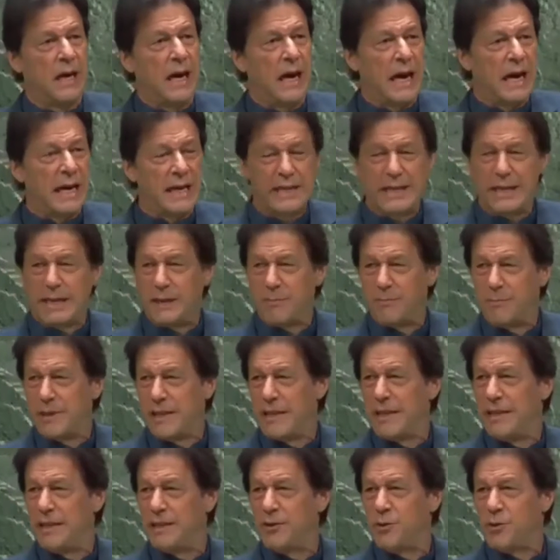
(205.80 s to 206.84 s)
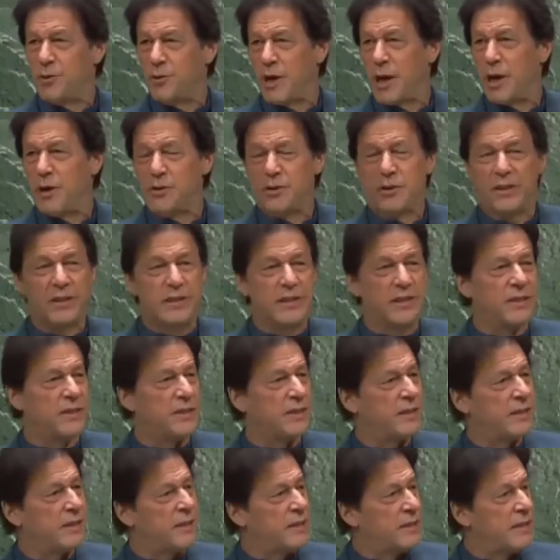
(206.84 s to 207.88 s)
Idea being to counter
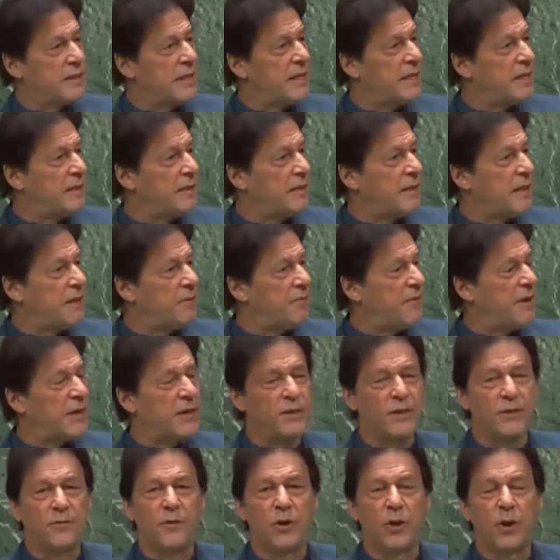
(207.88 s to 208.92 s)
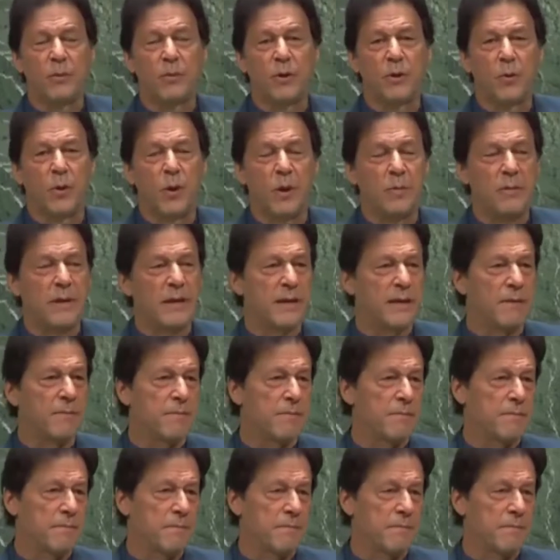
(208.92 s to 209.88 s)
the effects of global warming.